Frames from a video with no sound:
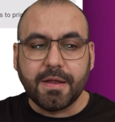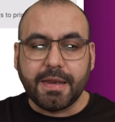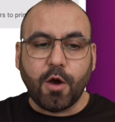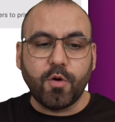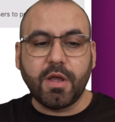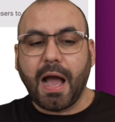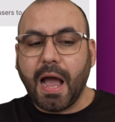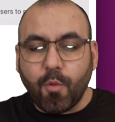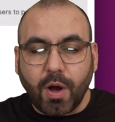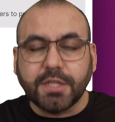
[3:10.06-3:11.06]
Now,
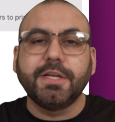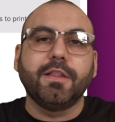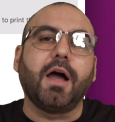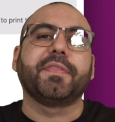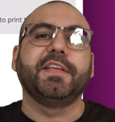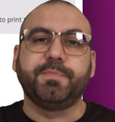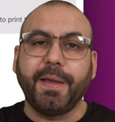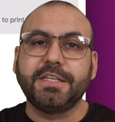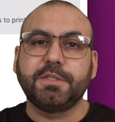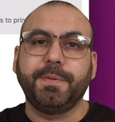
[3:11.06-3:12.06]
I want to lock these
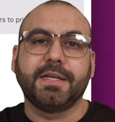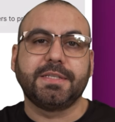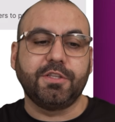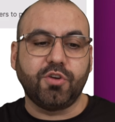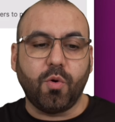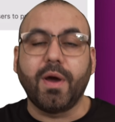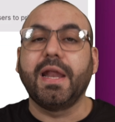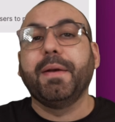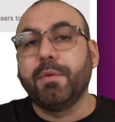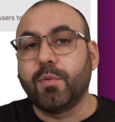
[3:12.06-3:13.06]
pages because I don't want
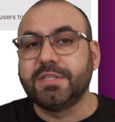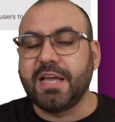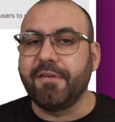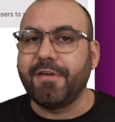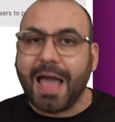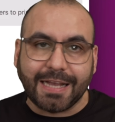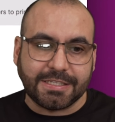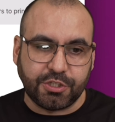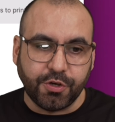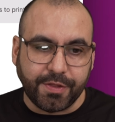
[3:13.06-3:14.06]
everyone to have
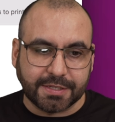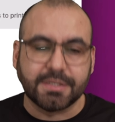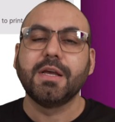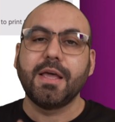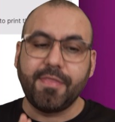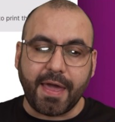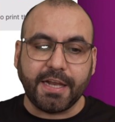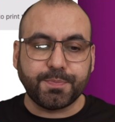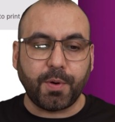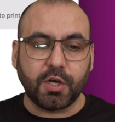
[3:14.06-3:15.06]
access to this. That
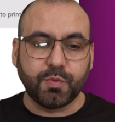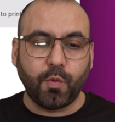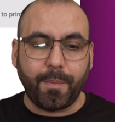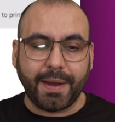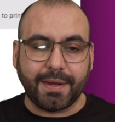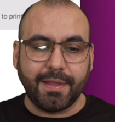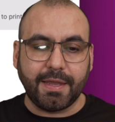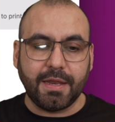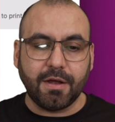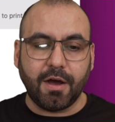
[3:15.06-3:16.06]
is possible by
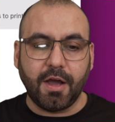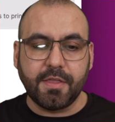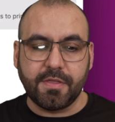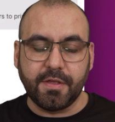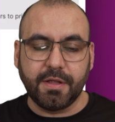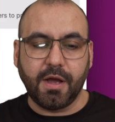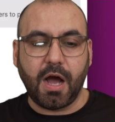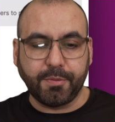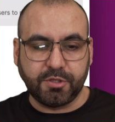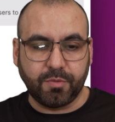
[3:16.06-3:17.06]
clicking on the
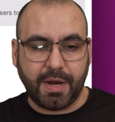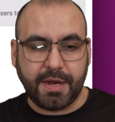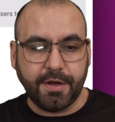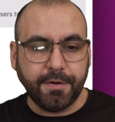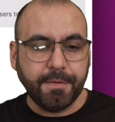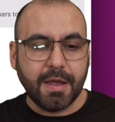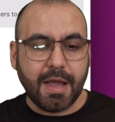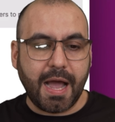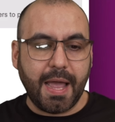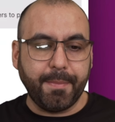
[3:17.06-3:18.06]
option right here.
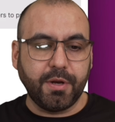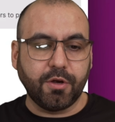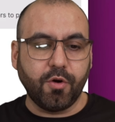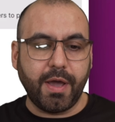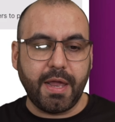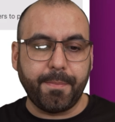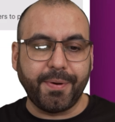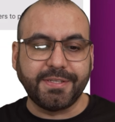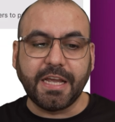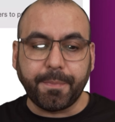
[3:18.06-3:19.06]
I'm going to go ahead and
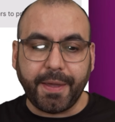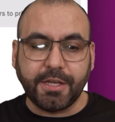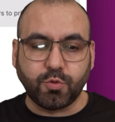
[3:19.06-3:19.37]
protect page